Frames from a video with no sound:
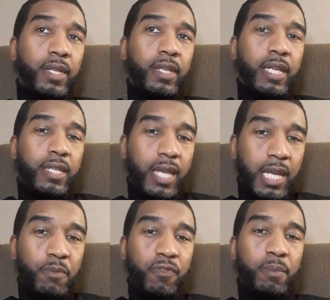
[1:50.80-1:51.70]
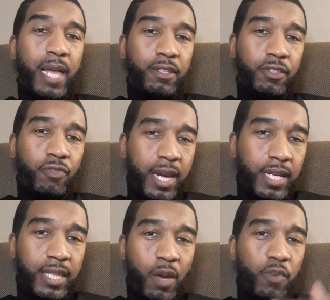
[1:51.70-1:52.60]
It came from that
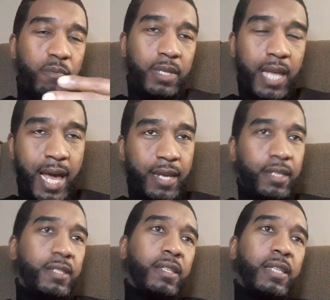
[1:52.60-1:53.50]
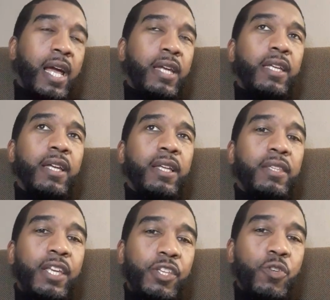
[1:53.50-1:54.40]
training that we've been had in this society,
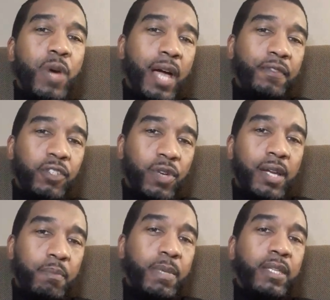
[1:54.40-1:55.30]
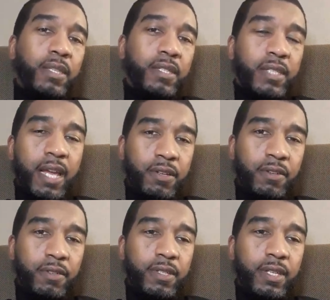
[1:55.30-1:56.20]
that you have to try to meet the
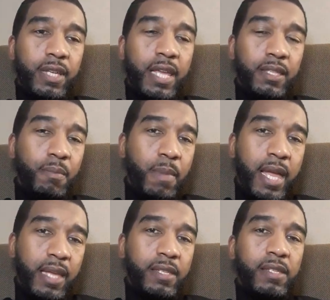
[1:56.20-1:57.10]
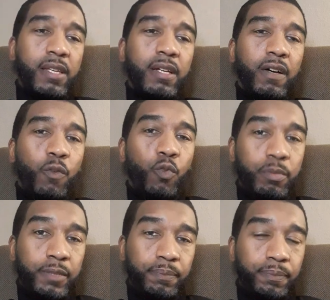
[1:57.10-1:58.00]
standards and demands of a
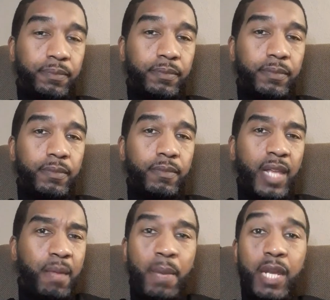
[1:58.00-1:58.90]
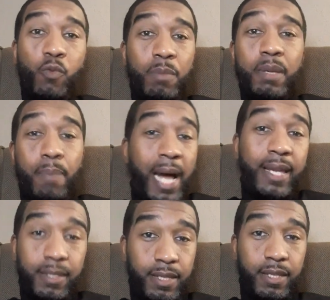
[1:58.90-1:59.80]
woman. And many women buy
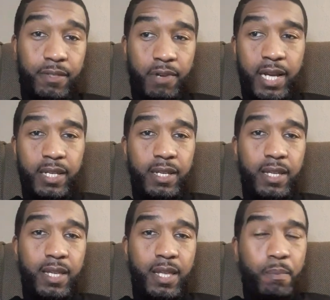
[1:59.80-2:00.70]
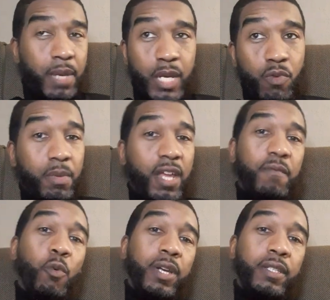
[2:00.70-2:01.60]
into this, right? Many women
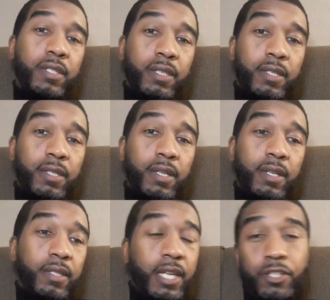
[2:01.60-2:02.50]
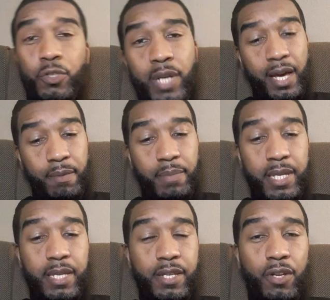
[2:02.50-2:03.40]
have bought into this, that you to
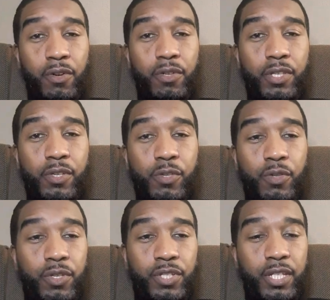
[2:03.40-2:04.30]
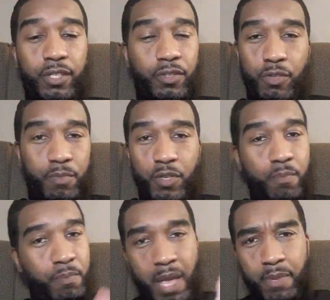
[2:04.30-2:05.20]
be, you
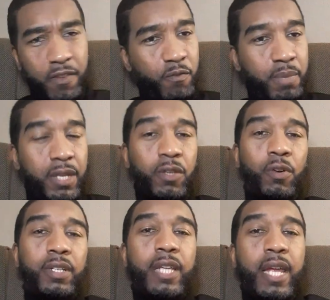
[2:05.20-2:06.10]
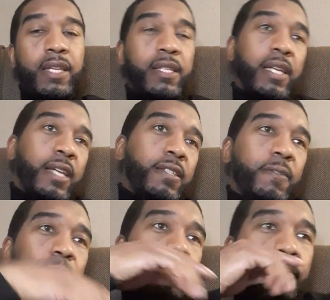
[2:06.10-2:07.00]
maybe you've been on dating
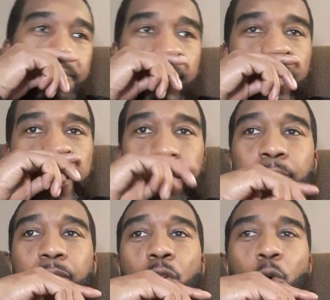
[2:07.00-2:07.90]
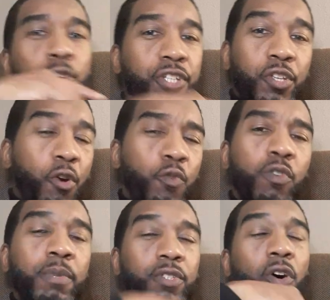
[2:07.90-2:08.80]
sites, right? Or just heard
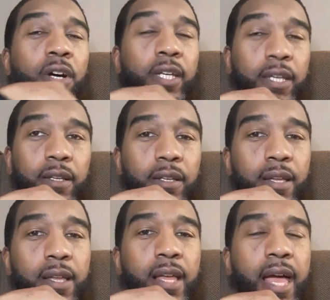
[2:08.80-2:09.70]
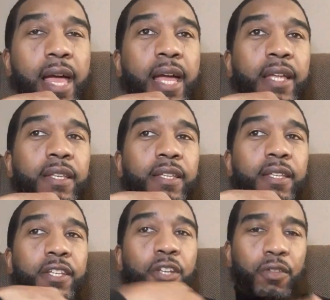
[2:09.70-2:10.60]
women talking, and
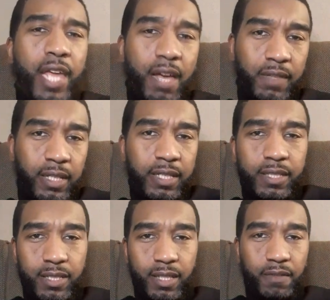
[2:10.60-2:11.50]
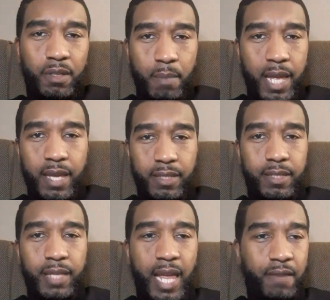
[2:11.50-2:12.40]
they have a list of
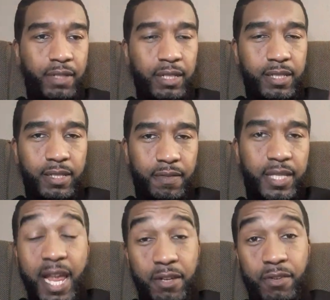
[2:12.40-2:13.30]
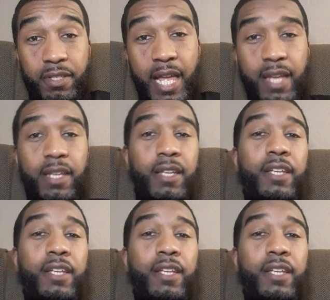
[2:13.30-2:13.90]
demands. They have a list of standards that